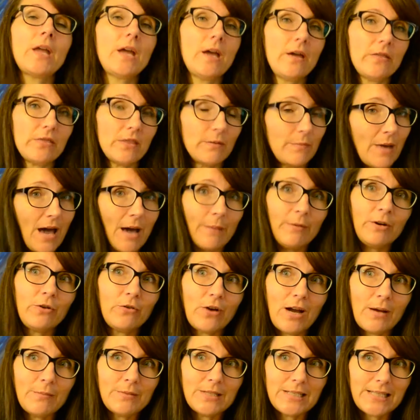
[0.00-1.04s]
The
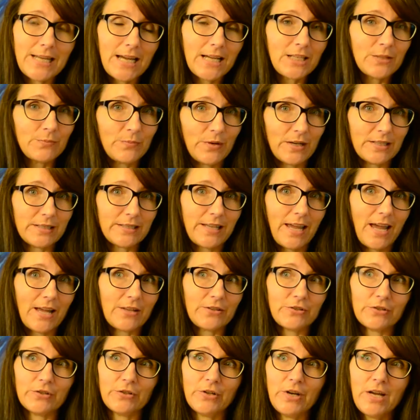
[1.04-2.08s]
mammogram detects breast
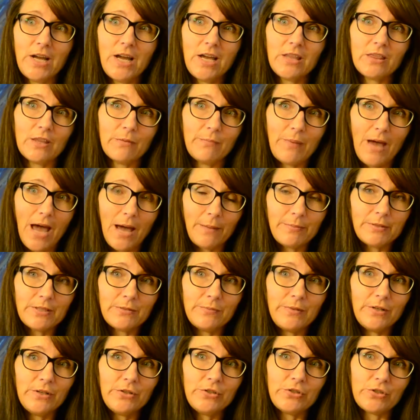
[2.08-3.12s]
cancer, the pap
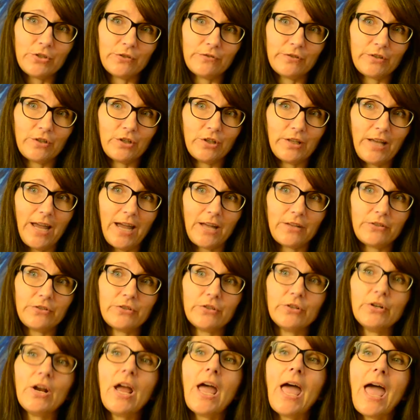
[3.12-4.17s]
smears cervical cancer,
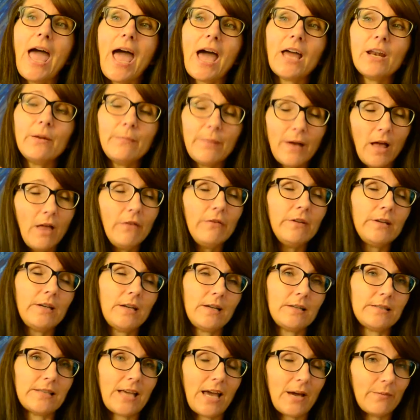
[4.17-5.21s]
and a pelvic
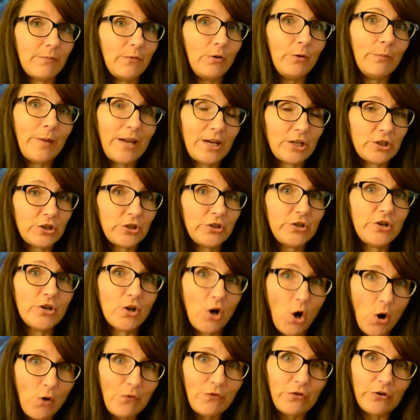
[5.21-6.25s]
exam will make sure your
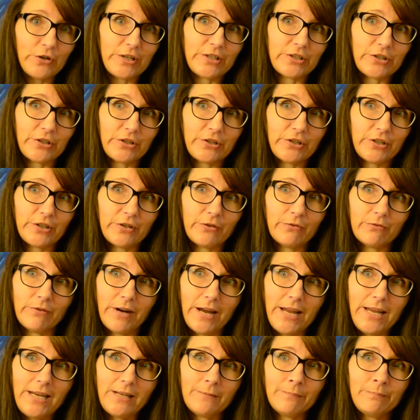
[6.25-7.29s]
ovaries are good,
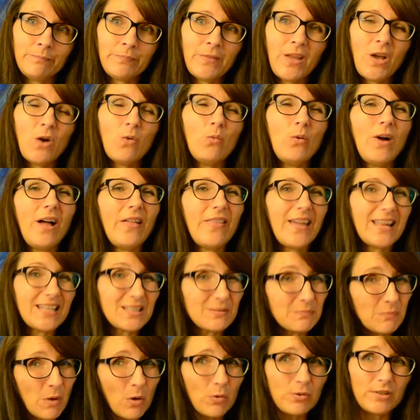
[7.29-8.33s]
right? Well, that's
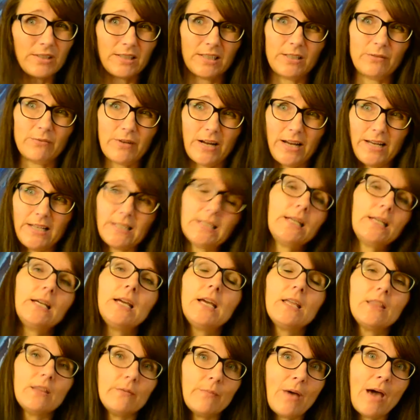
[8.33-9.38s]
mostly right.
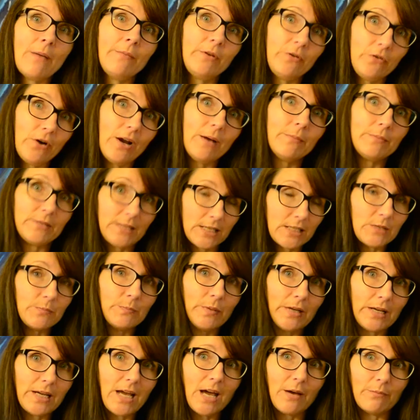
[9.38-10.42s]
The mammogram does
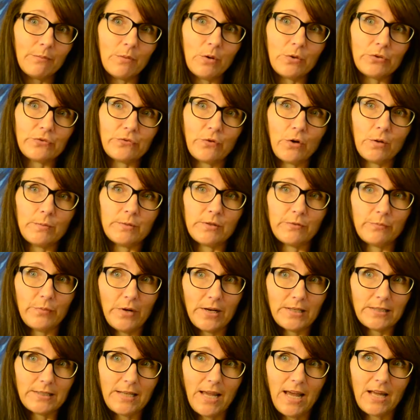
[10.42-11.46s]
pick up most forms of
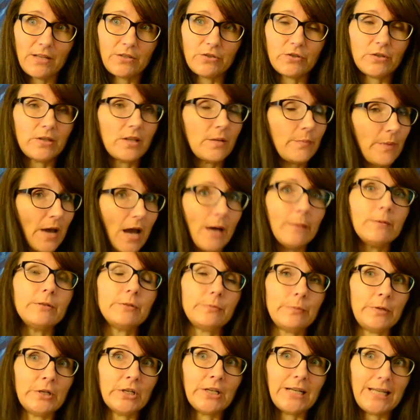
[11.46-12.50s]
breast cancer, and the pap
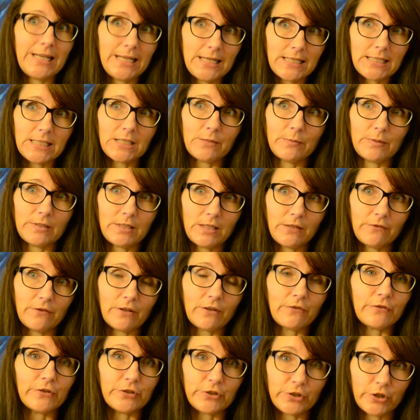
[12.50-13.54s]
smear is specific
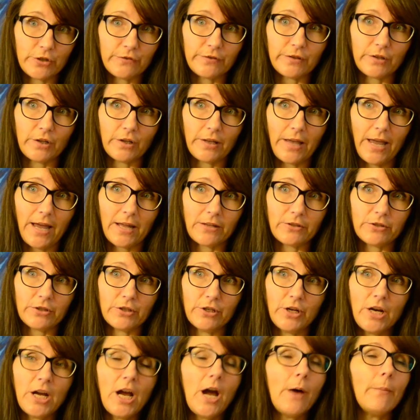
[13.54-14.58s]
for cervical cancer,
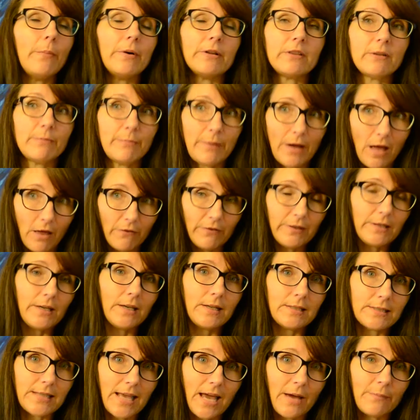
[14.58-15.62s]
but the pelvic
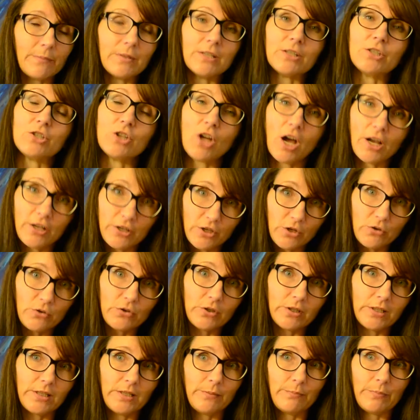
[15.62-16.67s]
exam does not
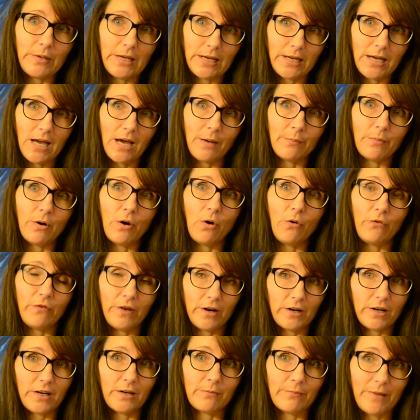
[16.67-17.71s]
usually pick up
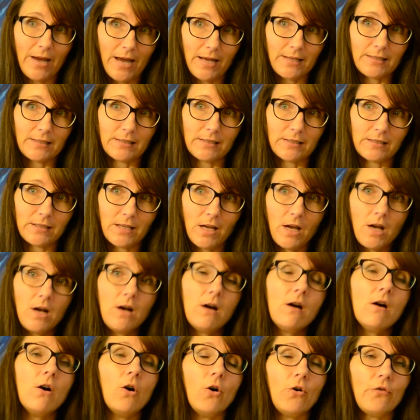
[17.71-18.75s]
ovarian masses.
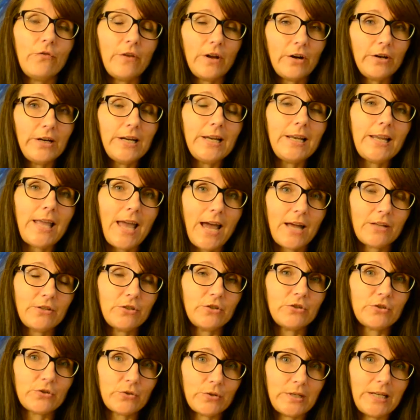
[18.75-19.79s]
Ovarian cancer
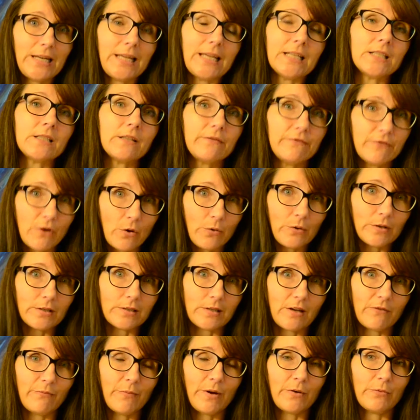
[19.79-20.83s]
screening is the focus
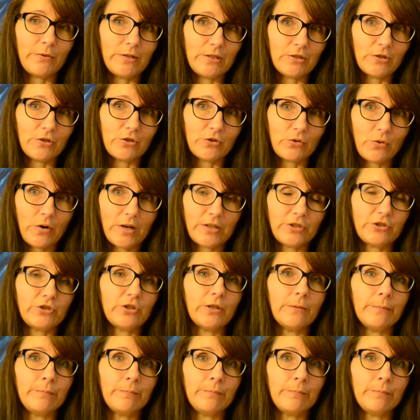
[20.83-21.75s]
of my research question.